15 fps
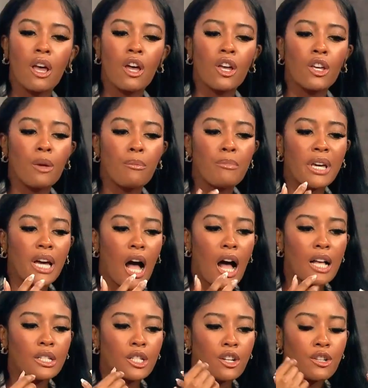Because
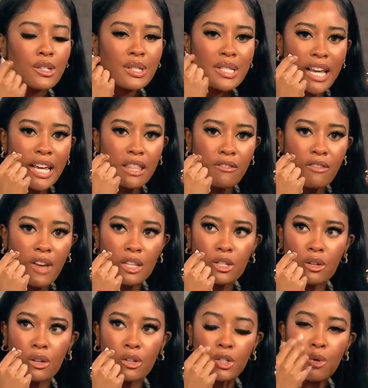you're seeing the
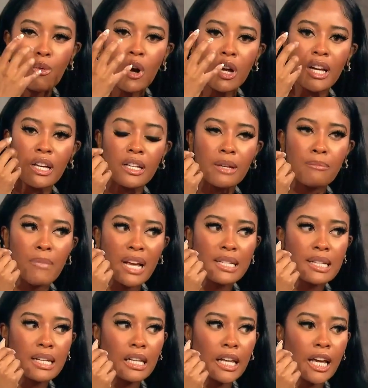vessels, you want to
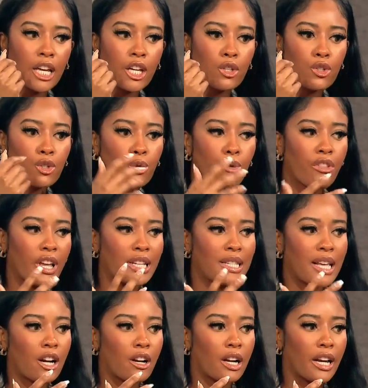basically do things that are
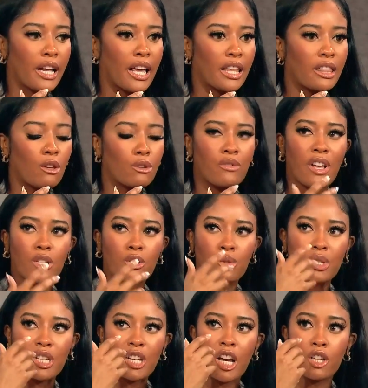going to get those vessels to
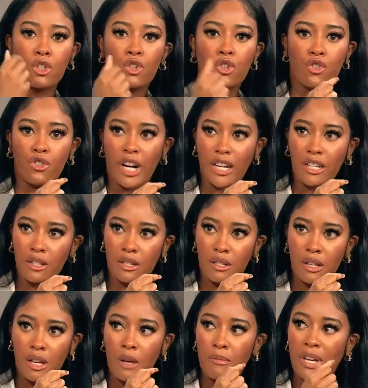constrict.
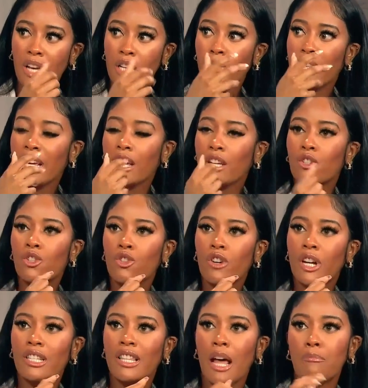Because when they constrict,
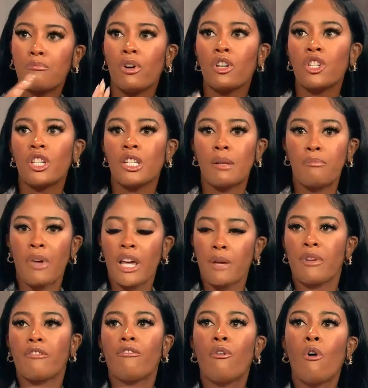that pushes the pigment
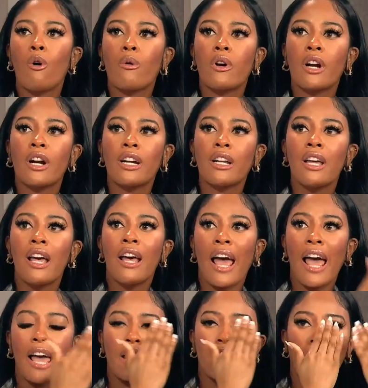forward
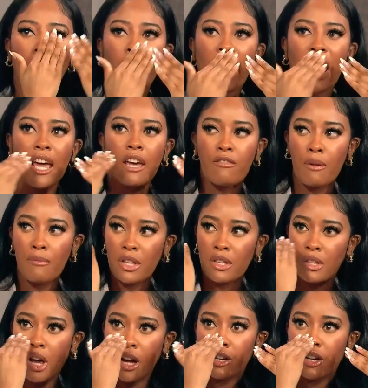and away from the
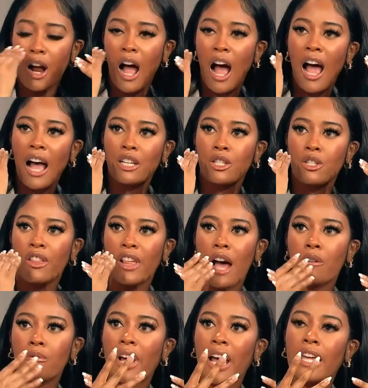under eye, so that
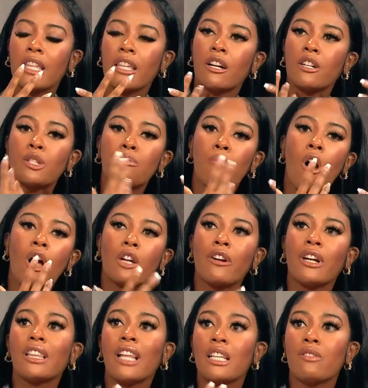way they're smaller and
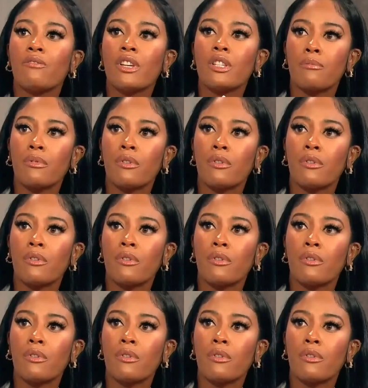less visible.